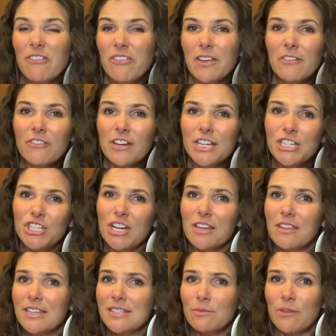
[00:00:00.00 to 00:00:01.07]
Feel free to share
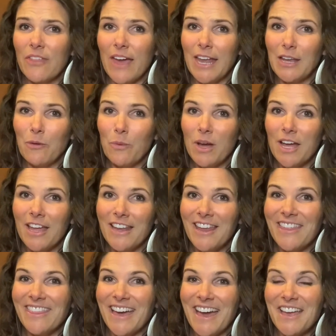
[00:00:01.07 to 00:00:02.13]
this with
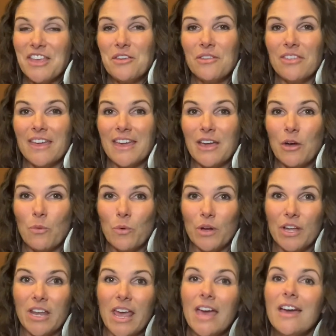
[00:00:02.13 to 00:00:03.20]
anyone that you think
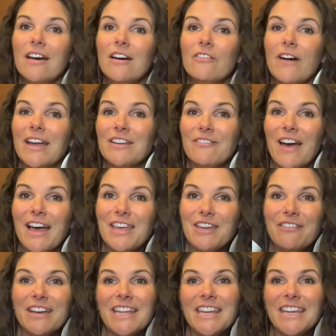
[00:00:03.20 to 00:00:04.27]
would find
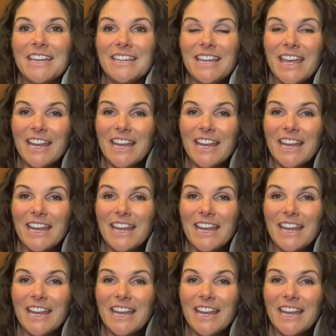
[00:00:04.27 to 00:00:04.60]
value in it.